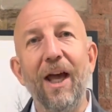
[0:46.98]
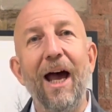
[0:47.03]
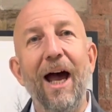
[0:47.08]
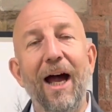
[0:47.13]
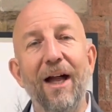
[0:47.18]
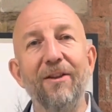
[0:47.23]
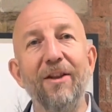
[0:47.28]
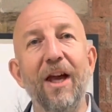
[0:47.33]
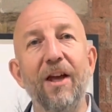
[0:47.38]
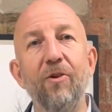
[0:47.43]

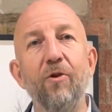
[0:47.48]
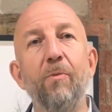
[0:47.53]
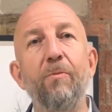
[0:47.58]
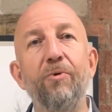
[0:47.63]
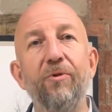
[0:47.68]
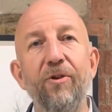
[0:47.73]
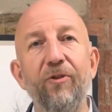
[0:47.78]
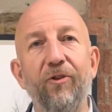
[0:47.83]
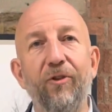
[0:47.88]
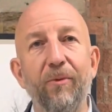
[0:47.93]
and yet your
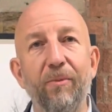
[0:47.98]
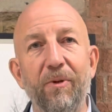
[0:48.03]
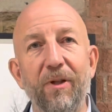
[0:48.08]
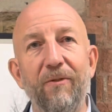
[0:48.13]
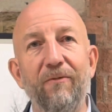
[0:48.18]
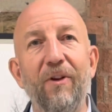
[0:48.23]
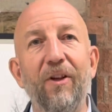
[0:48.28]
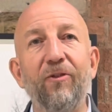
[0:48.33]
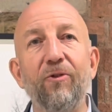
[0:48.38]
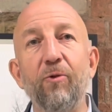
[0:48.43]
principal
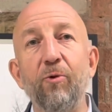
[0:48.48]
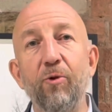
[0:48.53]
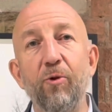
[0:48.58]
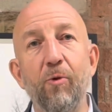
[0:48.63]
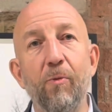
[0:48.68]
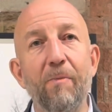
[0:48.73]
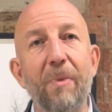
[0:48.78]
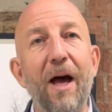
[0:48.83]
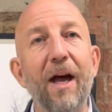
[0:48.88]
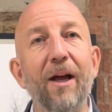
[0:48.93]
investor or your
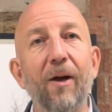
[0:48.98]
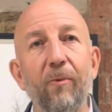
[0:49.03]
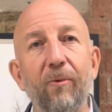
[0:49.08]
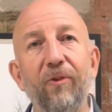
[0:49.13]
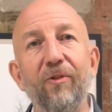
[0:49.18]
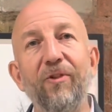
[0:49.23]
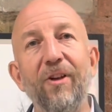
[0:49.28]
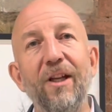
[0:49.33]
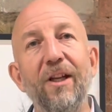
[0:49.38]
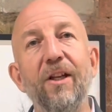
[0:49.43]
bank was
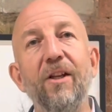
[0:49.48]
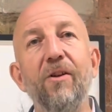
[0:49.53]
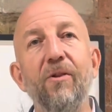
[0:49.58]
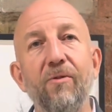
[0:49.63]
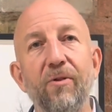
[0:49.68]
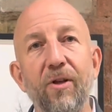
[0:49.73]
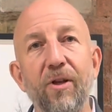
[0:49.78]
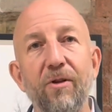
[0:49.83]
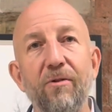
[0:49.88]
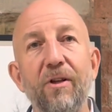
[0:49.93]
telling you
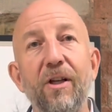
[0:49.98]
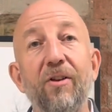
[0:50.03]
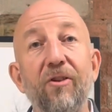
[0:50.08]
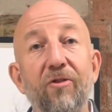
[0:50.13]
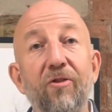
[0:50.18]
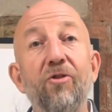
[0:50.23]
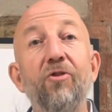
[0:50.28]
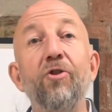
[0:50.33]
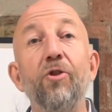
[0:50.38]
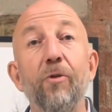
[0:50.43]
that you needed
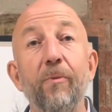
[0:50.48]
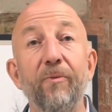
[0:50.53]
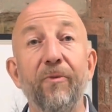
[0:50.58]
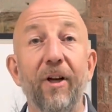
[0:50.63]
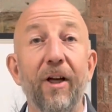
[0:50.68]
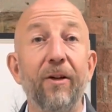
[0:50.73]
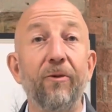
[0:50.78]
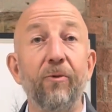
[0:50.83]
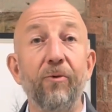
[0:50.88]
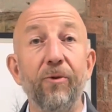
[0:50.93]
to chop
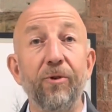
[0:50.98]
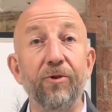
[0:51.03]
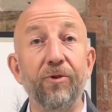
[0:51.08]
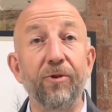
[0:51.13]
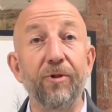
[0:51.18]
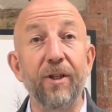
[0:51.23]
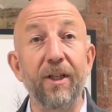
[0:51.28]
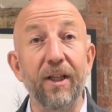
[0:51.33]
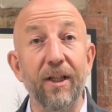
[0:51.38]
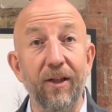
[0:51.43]
down all the
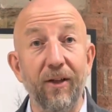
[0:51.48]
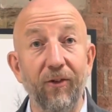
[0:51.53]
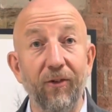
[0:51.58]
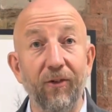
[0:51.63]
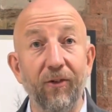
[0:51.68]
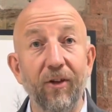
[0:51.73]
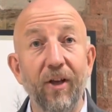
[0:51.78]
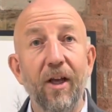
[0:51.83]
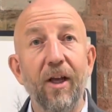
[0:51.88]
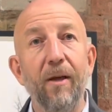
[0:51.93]

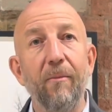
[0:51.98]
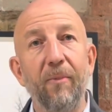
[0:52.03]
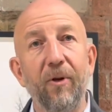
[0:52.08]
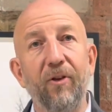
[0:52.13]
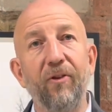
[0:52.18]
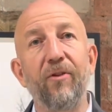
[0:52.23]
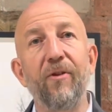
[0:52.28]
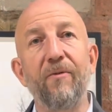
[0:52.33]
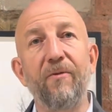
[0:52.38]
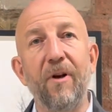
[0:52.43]
trees
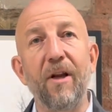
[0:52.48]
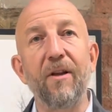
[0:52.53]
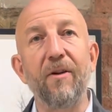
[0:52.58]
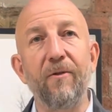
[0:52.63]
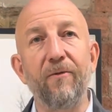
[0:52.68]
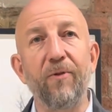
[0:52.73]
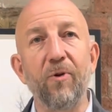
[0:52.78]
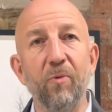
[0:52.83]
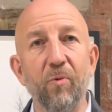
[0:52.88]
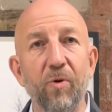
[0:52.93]
because the value
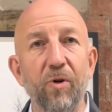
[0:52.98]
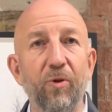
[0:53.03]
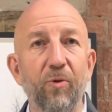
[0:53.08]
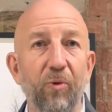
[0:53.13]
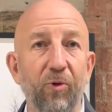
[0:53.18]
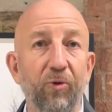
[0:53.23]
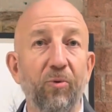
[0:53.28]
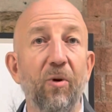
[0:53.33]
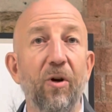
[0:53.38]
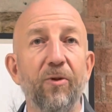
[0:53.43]
of the wood
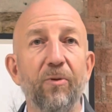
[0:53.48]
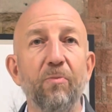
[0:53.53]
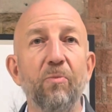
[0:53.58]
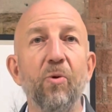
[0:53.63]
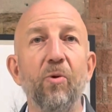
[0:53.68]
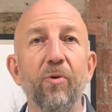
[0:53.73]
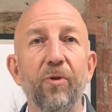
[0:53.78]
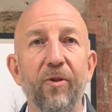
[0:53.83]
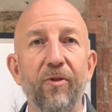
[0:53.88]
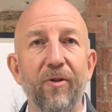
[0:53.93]
was worth
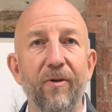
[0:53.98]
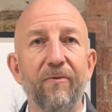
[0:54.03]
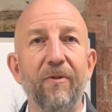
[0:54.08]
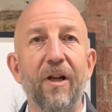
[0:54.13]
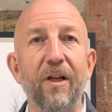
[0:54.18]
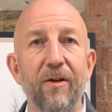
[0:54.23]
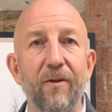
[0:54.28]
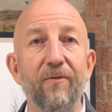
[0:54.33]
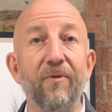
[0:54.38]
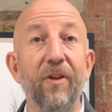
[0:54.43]
more than the
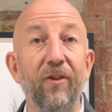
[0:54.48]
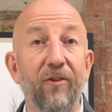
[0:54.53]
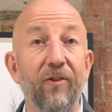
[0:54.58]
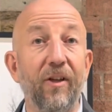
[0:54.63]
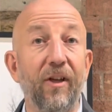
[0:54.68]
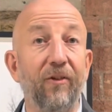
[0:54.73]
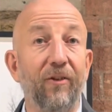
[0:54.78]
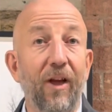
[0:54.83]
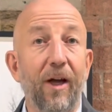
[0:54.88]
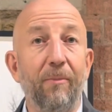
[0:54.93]
value of this
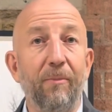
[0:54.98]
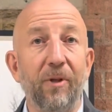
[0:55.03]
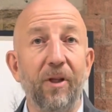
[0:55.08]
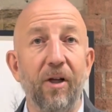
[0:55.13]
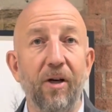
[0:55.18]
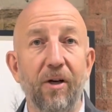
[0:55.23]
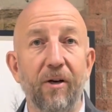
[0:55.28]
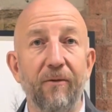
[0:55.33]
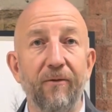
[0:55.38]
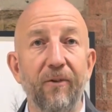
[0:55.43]
year's apple
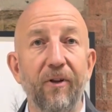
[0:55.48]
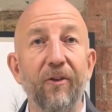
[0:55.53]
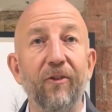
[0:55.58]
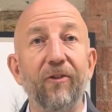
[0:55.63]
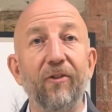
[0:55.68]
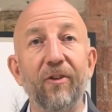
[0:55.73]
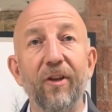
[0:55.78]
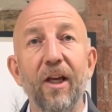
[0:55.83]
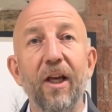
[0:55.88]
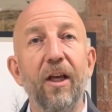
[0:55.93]

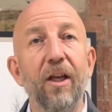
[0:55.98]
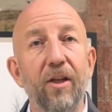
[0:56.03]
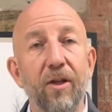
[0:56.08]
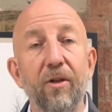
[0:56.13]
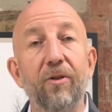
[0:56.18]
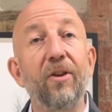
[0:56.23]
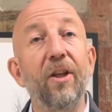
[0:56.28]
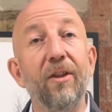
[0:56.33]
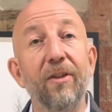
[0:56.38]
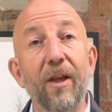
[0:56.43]
harvest,
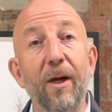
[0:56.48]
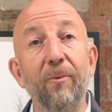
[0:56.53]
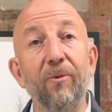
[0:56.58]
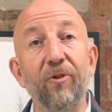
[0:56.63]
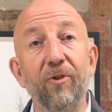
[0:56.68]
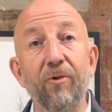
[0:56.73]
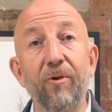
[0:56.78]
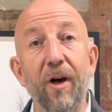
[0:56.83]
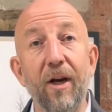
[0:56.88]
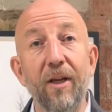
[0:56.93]
you'd think that was
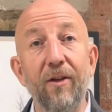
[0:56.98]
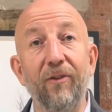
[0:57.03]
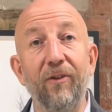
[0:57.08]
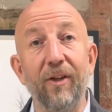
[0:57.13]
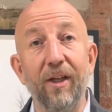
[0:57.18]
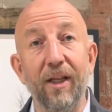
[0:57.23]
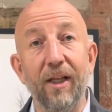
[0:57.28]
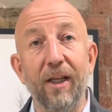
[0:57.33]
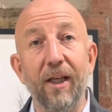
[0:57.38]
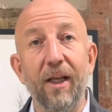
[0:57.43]
crazy.